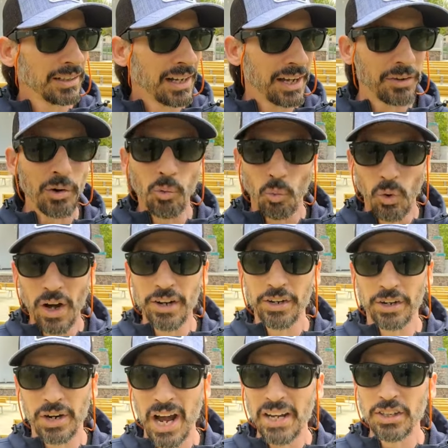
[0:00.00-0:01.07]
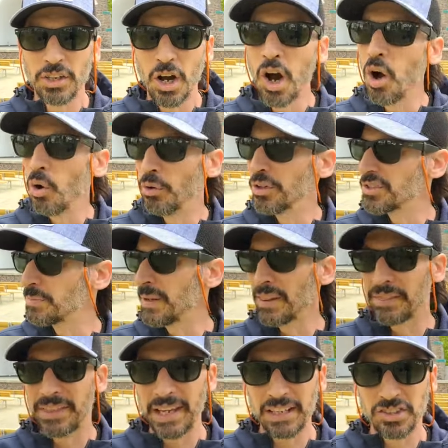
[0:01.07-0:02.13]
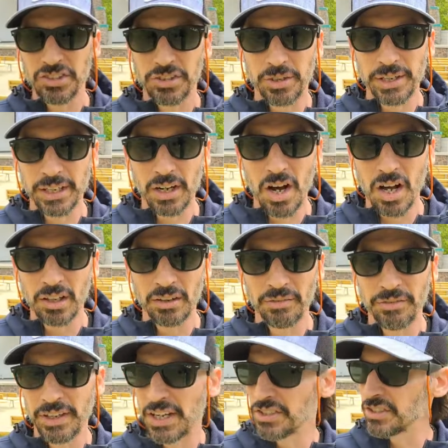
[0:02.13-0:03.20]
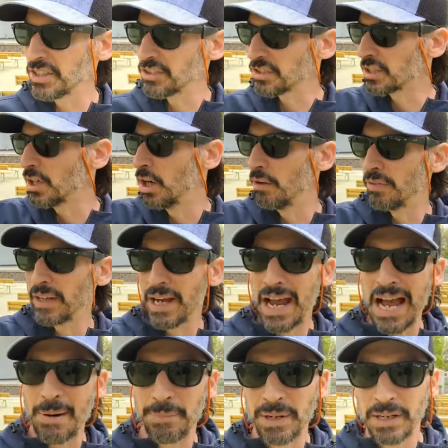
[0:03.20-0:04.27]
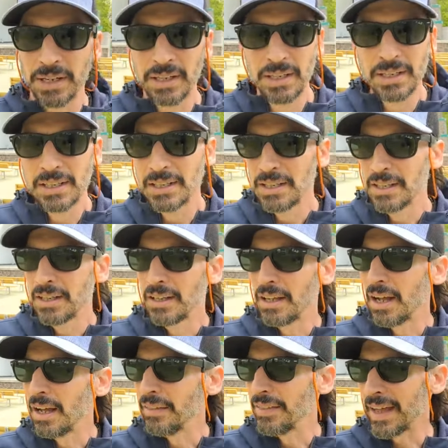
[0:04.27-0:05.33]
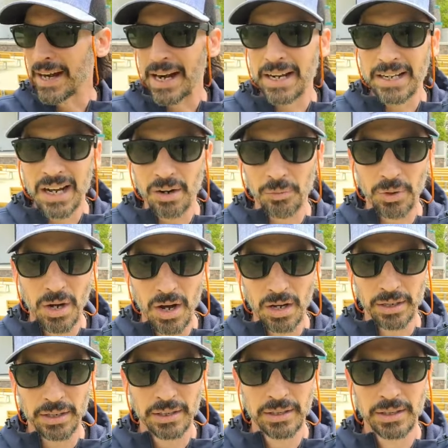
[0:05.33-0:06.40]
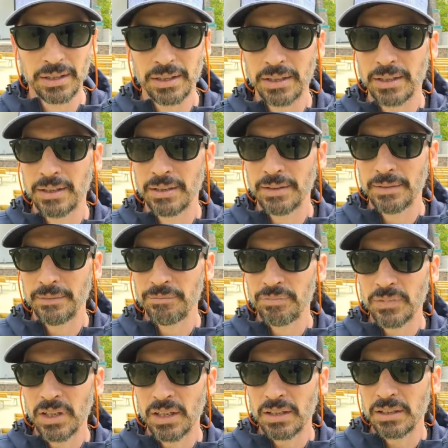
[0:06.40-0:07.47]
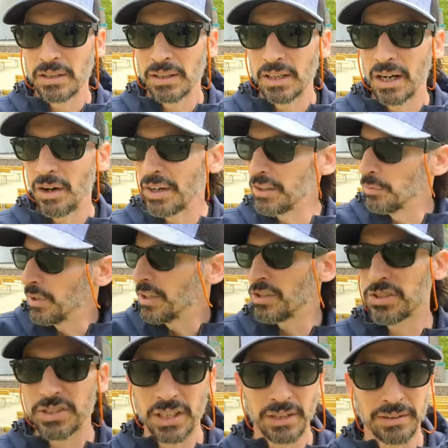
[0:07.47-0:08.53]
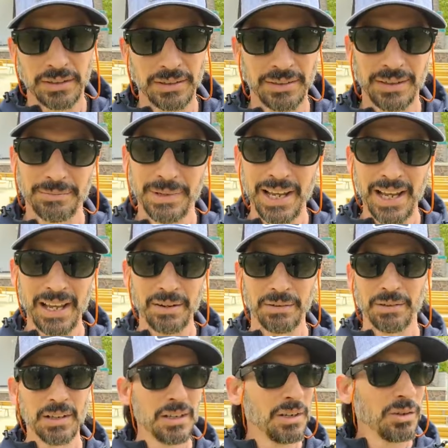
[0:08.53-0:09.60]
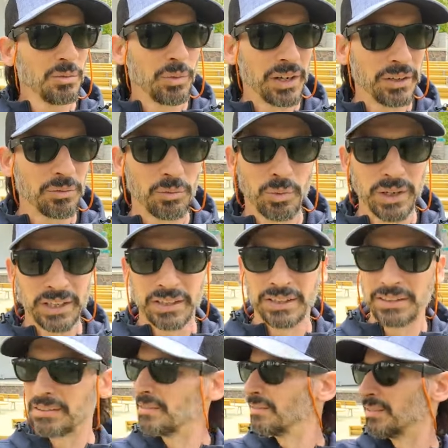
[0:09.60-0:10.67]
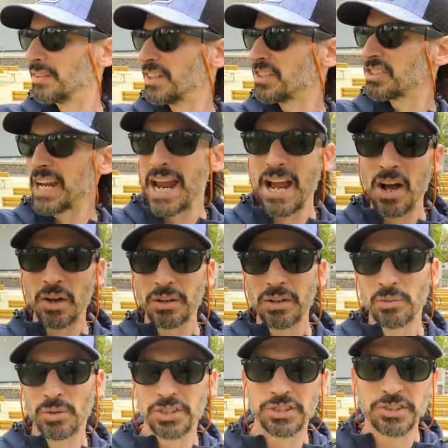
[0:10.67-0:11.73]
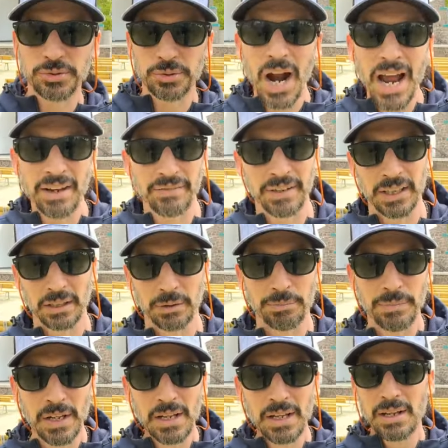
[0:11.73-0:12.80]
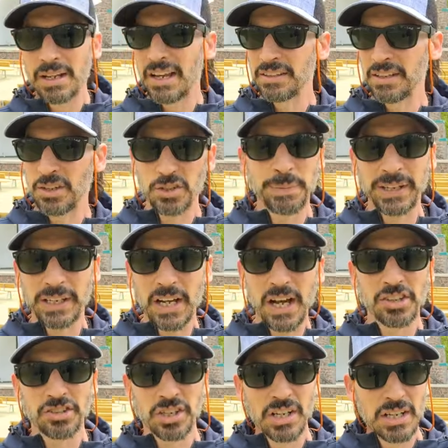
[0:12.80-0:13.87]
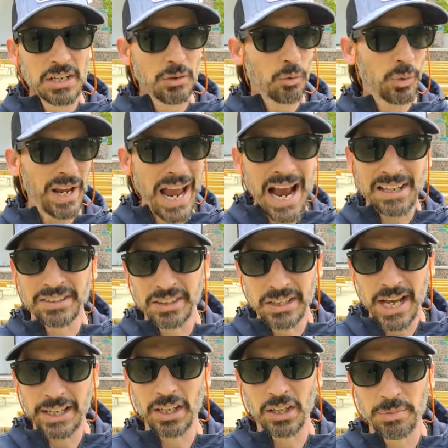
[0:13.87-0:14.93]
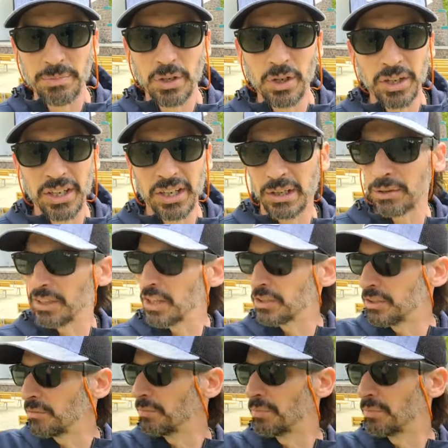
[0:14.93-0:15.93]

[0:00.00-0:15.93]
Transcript: don't wonder. I know there's been things during all of this since COVID happened that I got wrong. You know, we used to, man, we this town was thriving. It was because we acted like a community.